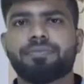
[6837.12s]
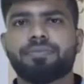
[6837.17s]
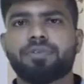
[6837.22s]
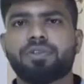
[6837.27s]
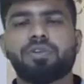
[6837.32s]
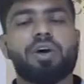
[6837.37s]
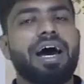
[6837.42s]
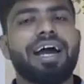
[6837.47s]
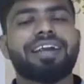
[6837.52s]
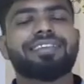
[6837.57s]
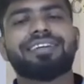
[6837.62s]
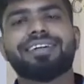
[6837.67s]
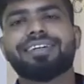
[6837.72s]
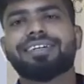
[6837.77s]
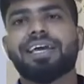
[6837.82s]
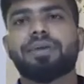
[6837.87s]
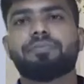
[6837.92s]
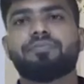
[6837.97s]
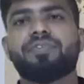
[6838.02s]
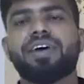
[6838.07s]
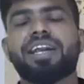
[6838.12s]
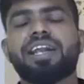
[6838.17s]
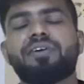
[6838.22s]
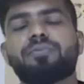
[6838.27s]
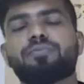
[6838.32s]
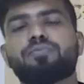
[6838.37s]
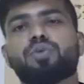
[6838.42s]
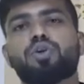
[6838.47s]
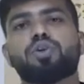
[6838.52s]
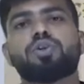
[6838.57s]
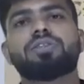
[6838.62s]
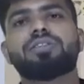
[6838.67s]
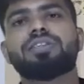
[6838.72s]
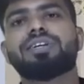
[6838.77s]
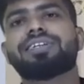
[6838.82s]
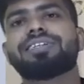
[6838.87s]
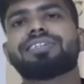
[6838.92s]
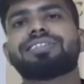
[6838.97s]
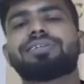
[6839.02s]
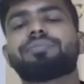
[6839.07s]
So at that time, when I am producing the
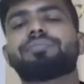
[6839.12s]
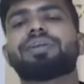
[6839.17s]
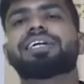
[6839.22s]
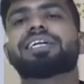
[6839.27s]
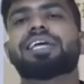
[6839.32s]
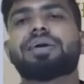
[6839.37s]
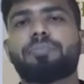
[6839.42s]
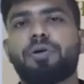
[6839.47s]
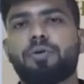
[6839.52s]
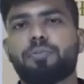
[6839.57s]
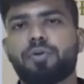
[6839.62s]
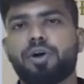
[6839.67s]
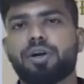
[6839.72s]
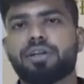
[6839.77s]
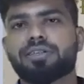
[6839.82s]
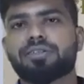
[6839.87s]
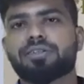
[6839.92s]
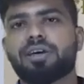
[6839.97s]
dissimilar type of products